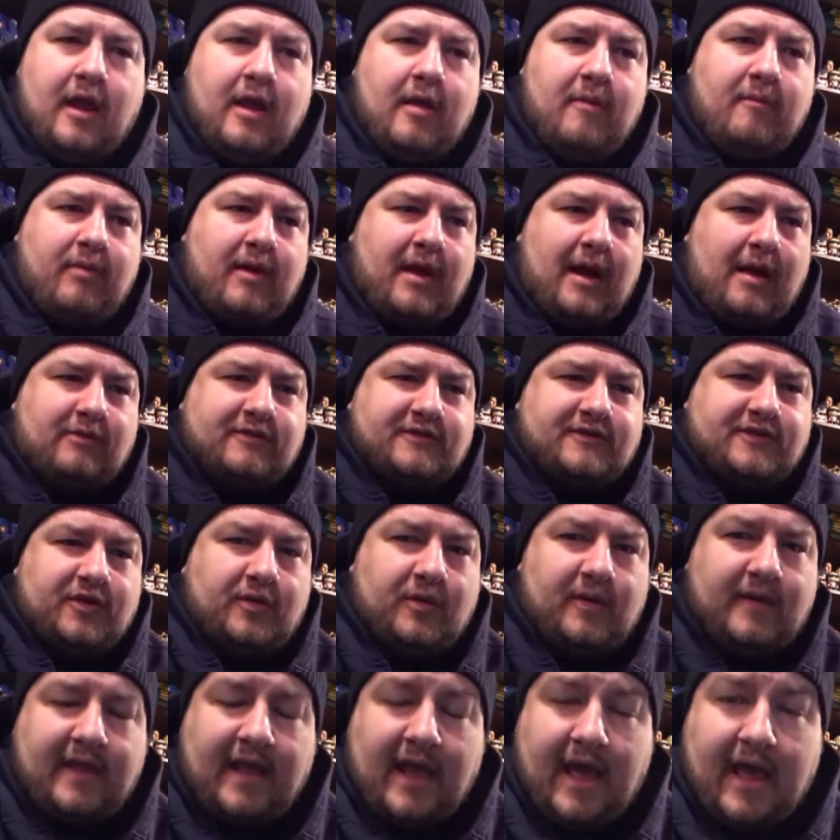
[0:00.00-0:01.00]
When I was
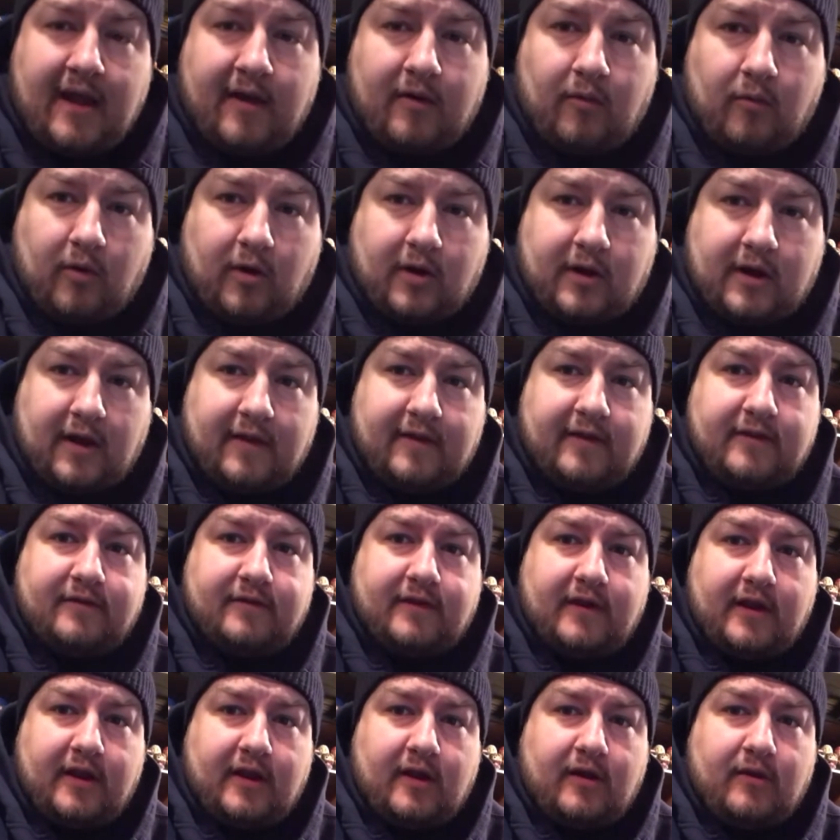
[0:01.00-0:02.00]
doing the edited work on this
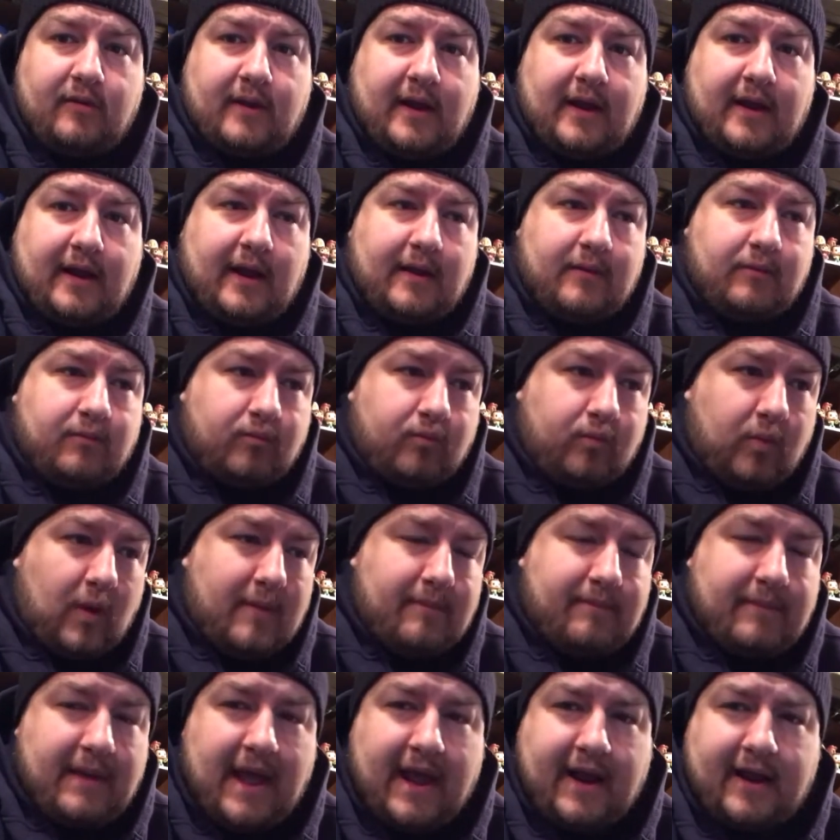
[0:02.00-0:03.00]
video, I
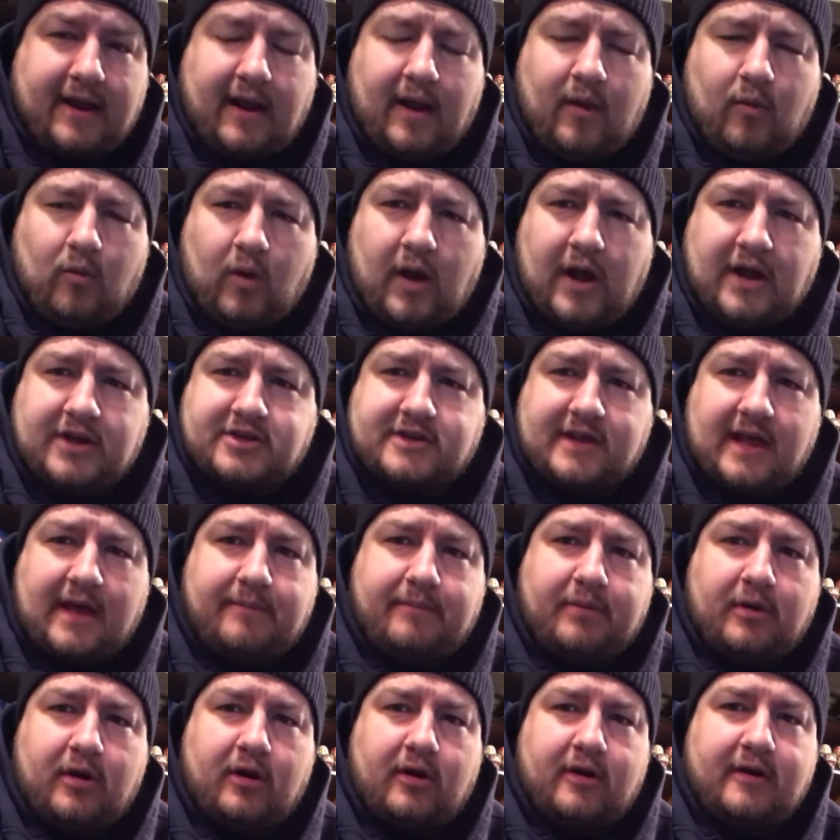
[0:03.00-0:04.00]
went back and I watched
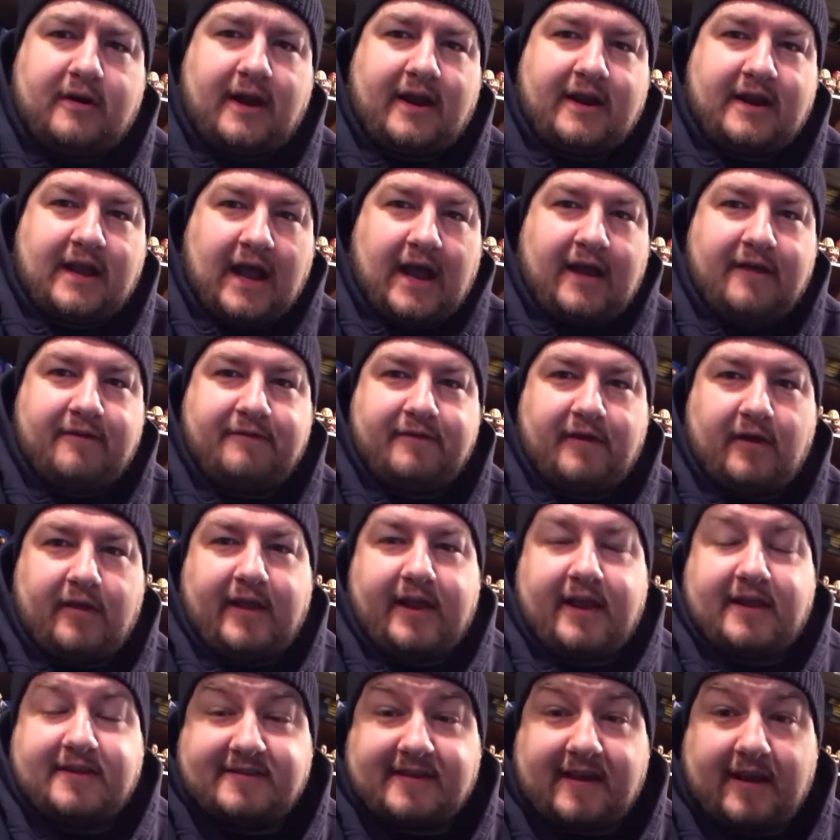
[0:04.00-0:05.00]
that part, and I kind of felt
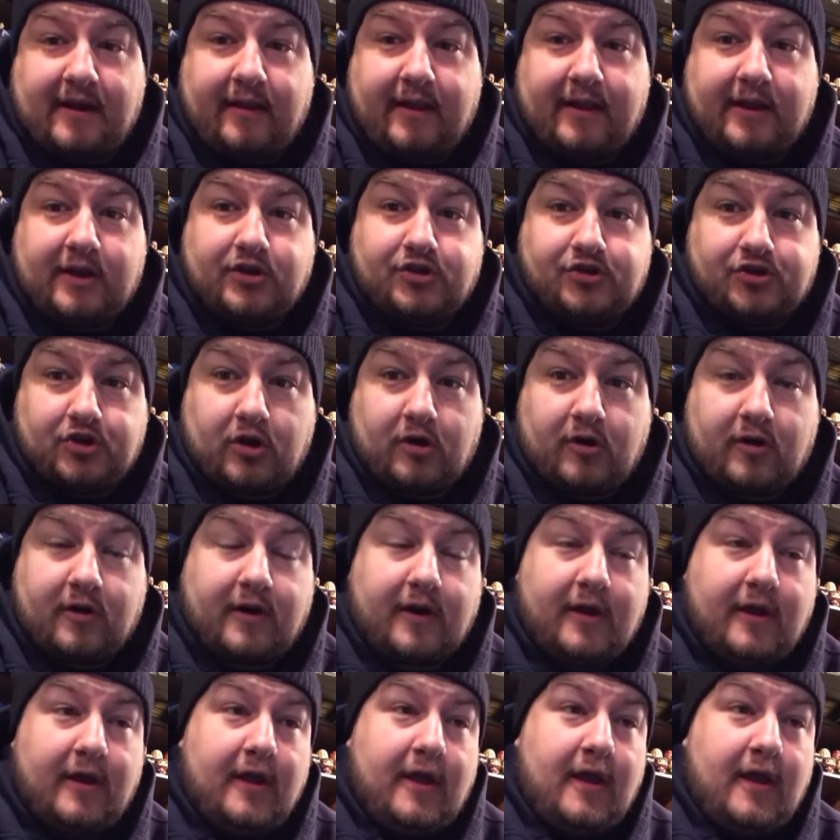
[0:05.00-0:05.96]
like I sounded like a jerk